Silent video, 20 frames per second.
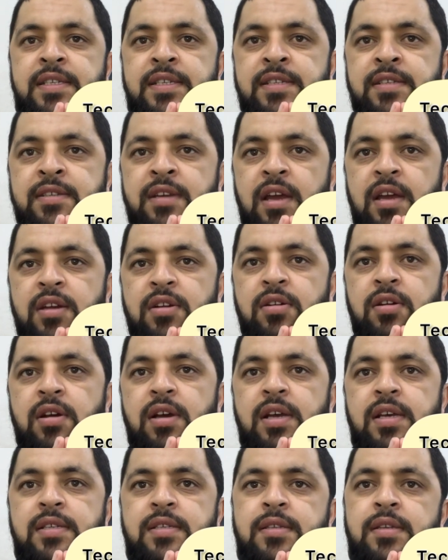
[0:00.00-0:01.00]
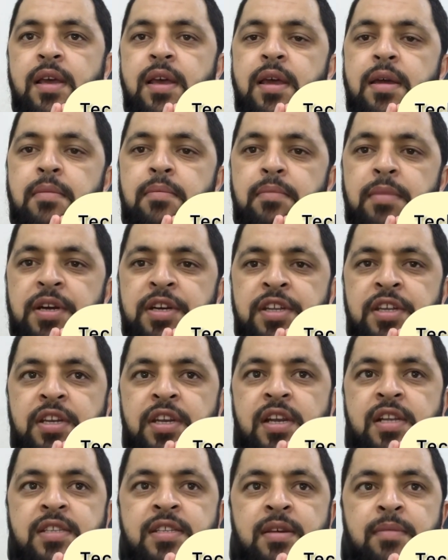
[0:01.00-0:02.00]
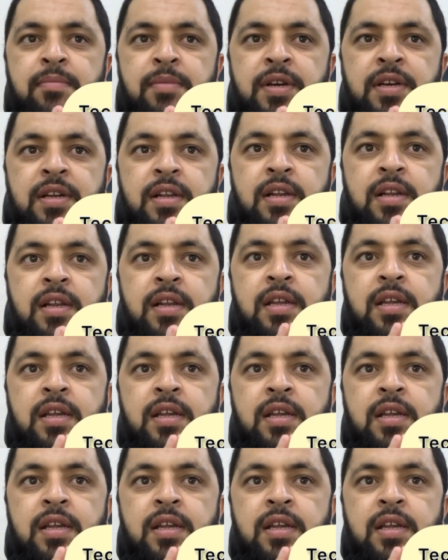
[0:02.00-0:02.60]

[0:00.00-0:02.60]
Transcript: design drawings, material submittal.